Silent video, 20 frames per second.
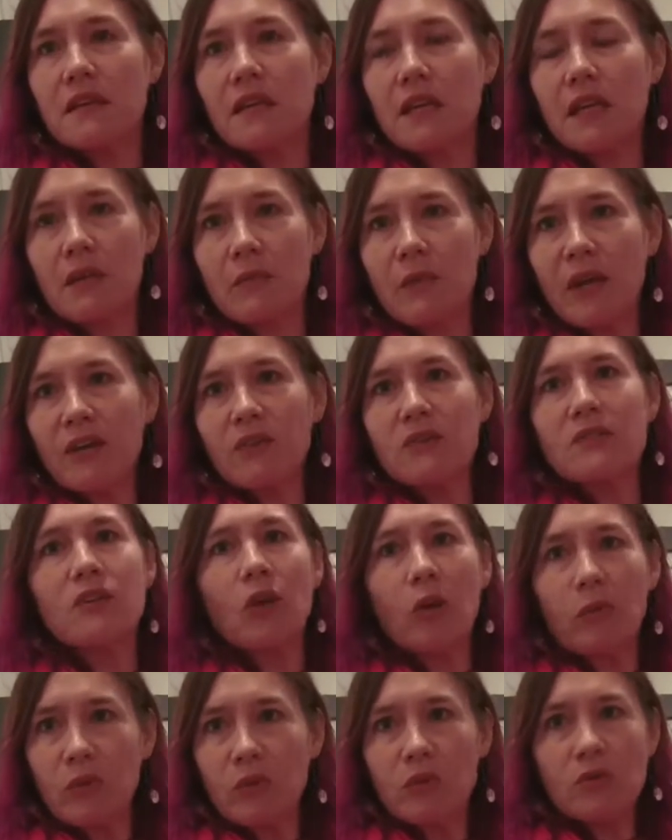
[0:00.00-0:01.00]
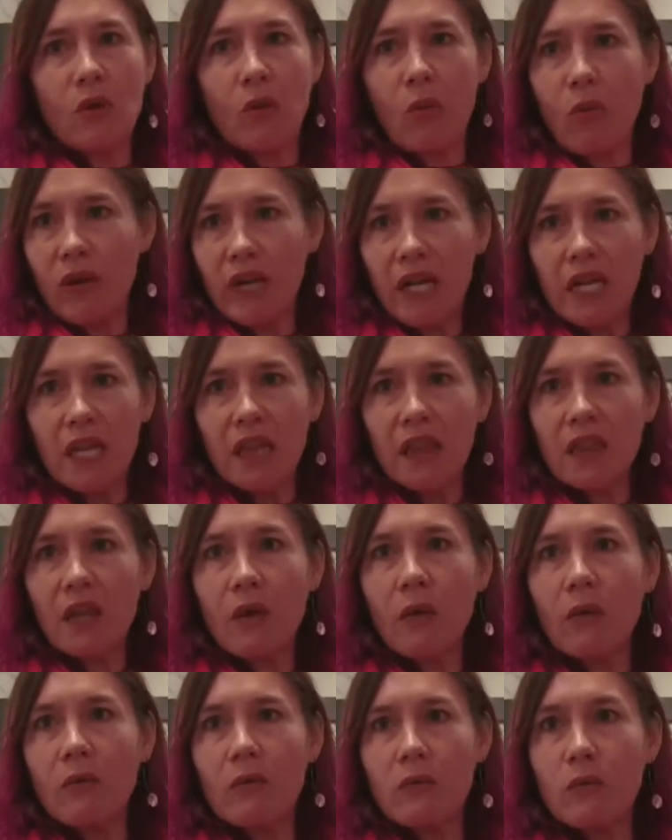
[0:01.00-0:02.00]
in a microscope, you don't want
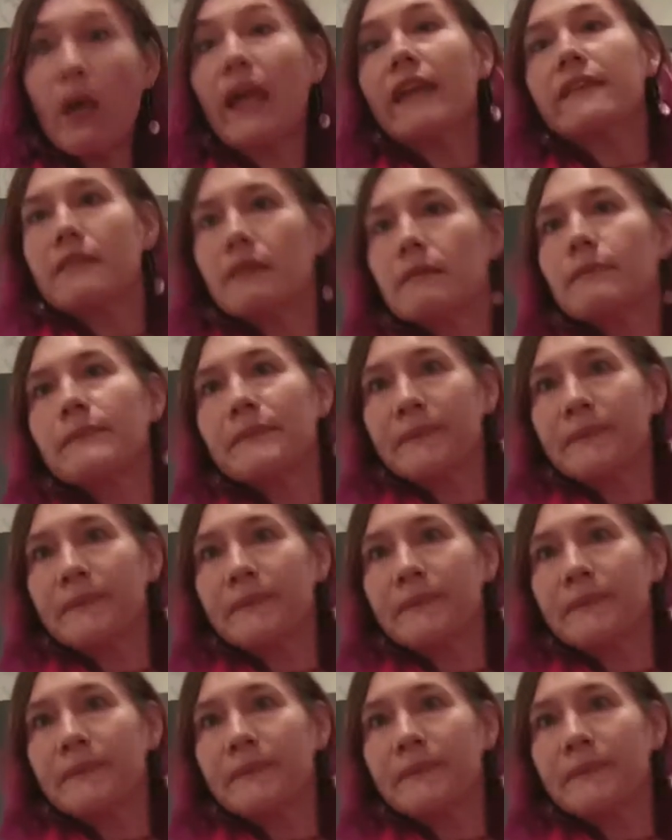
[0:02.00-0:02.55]
anything wet.